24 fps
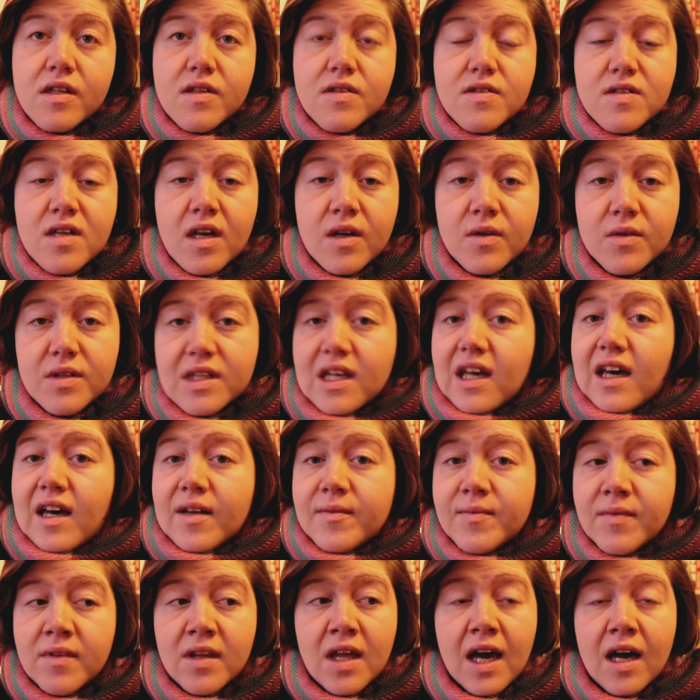So yeah,
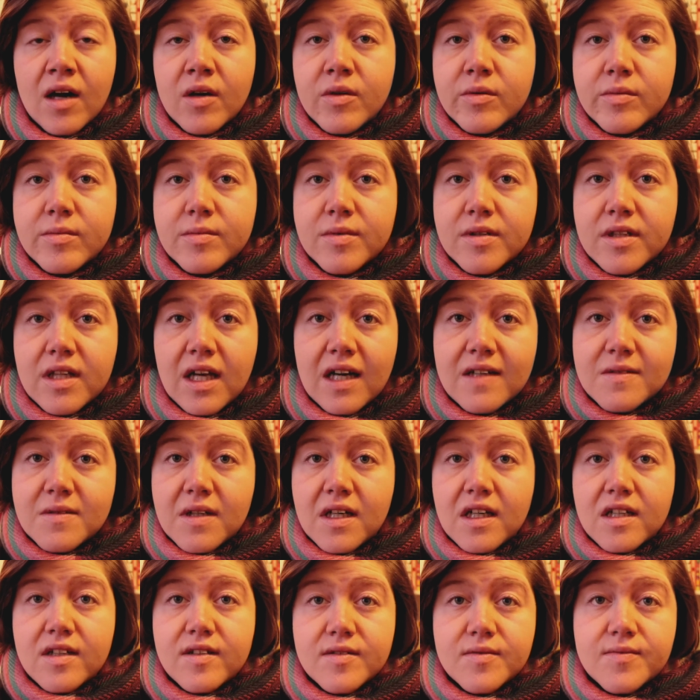how would that
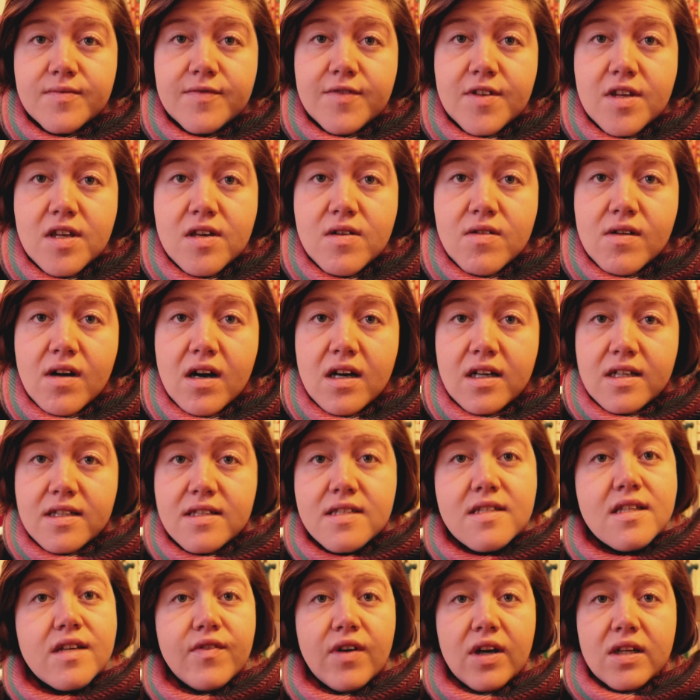work for you
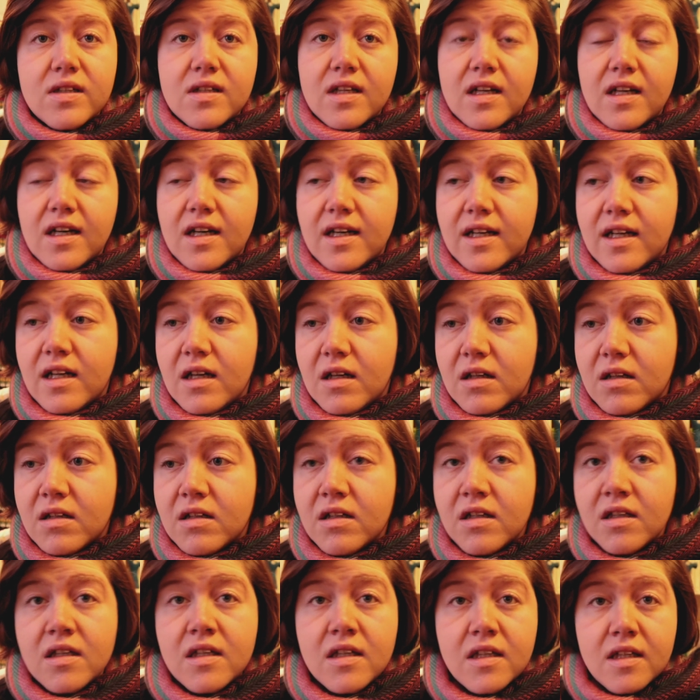guys if I did a little
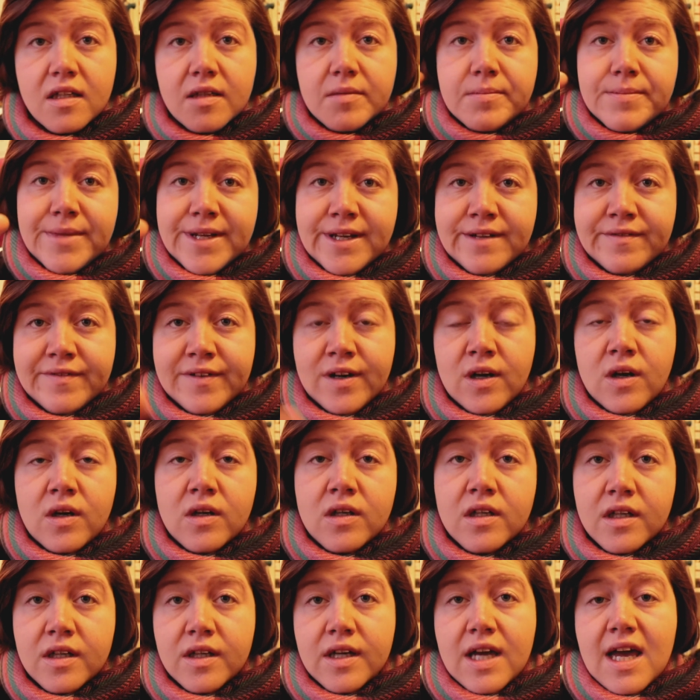mini
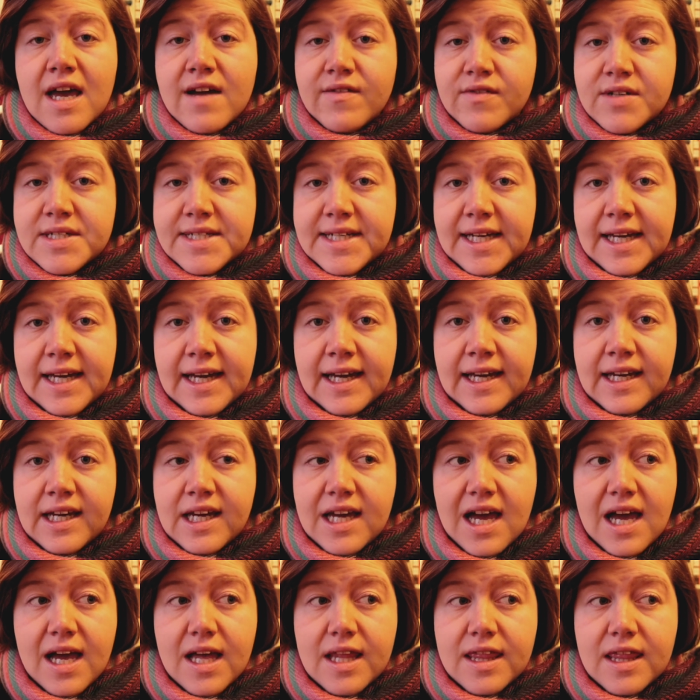vlog every
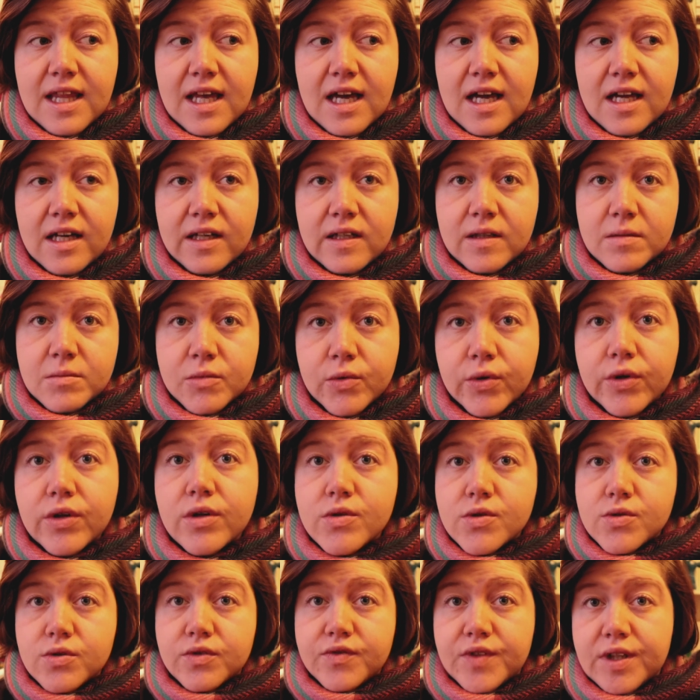day and then a more
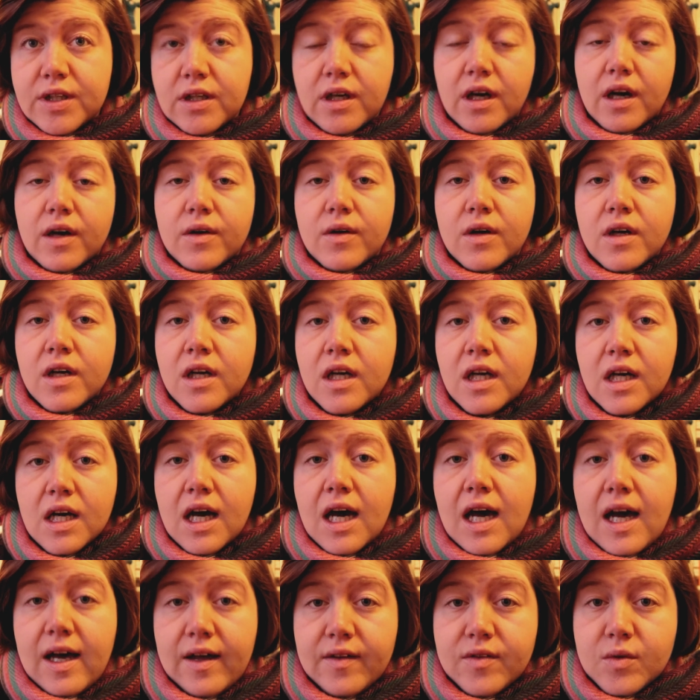usual video
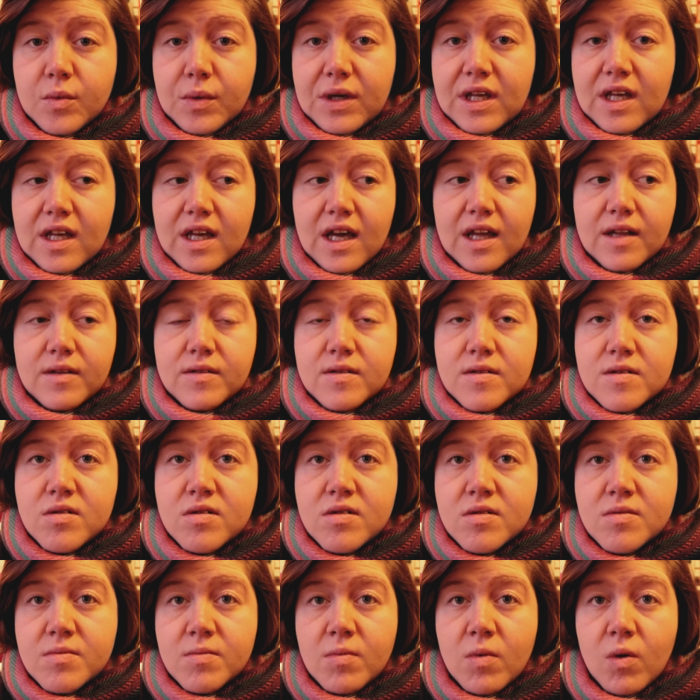at the
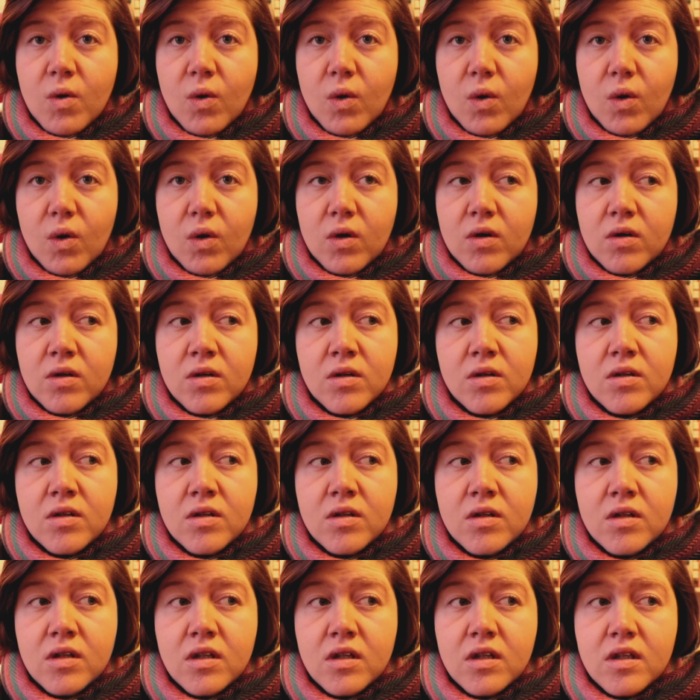weekends, or
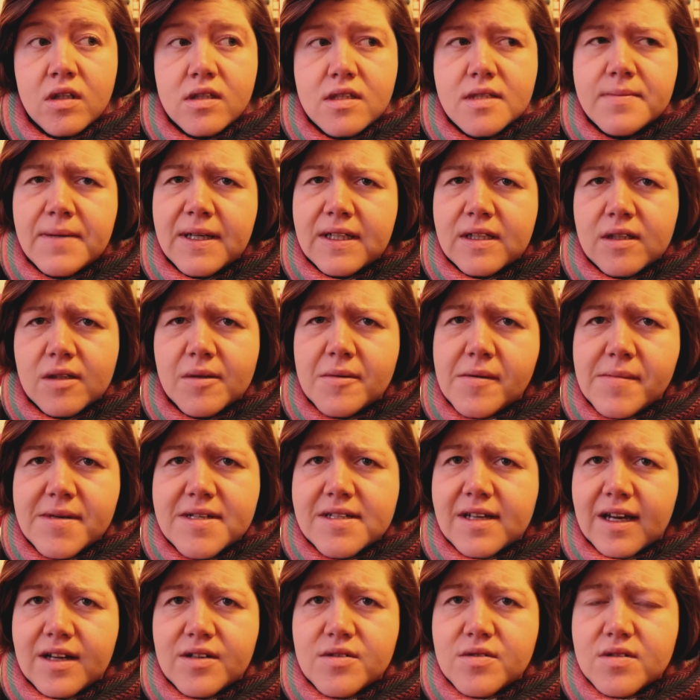depending on what my
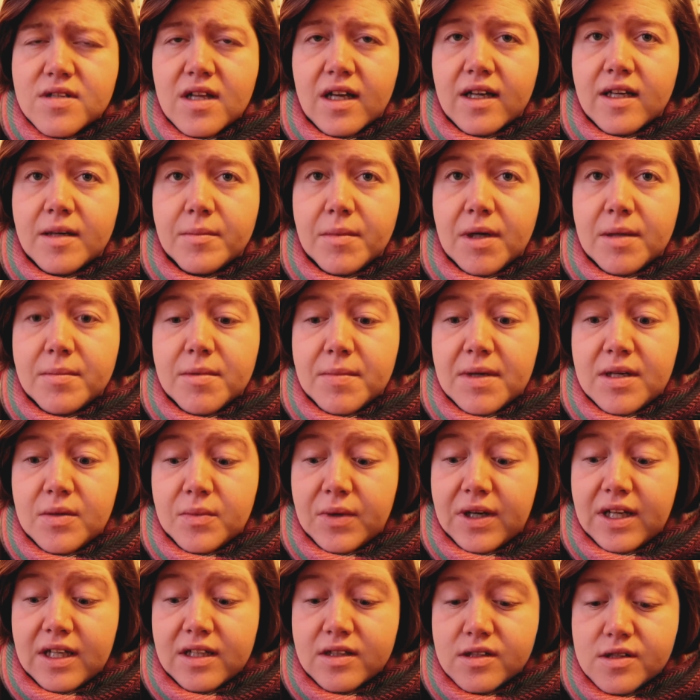schedule's like, it might be
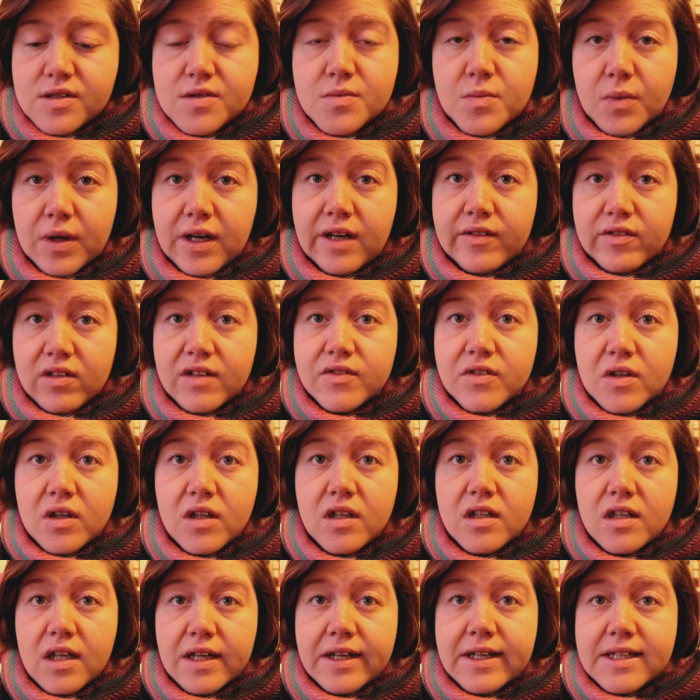midweek, just whenever I've
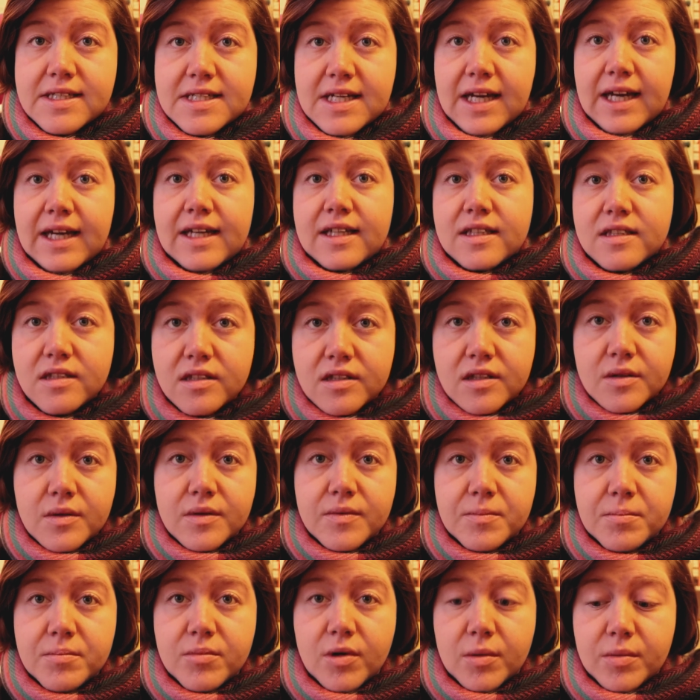got like a day to do a
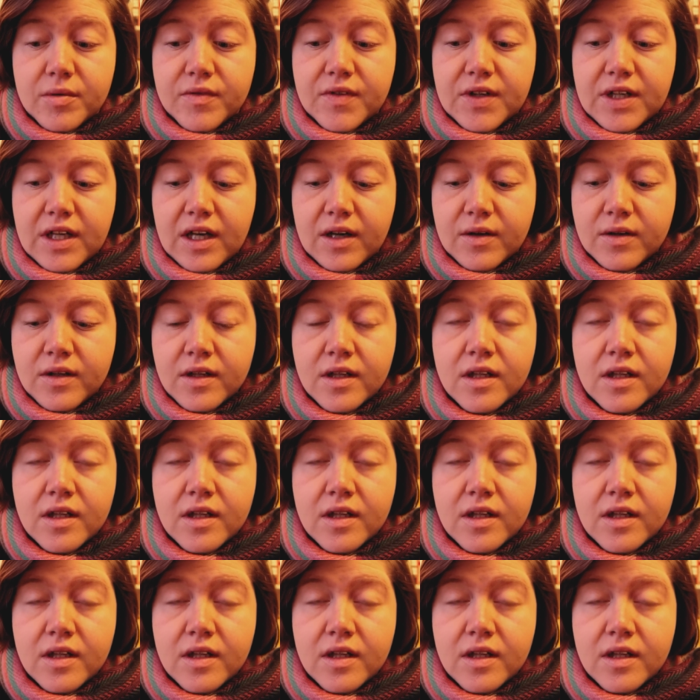proper video.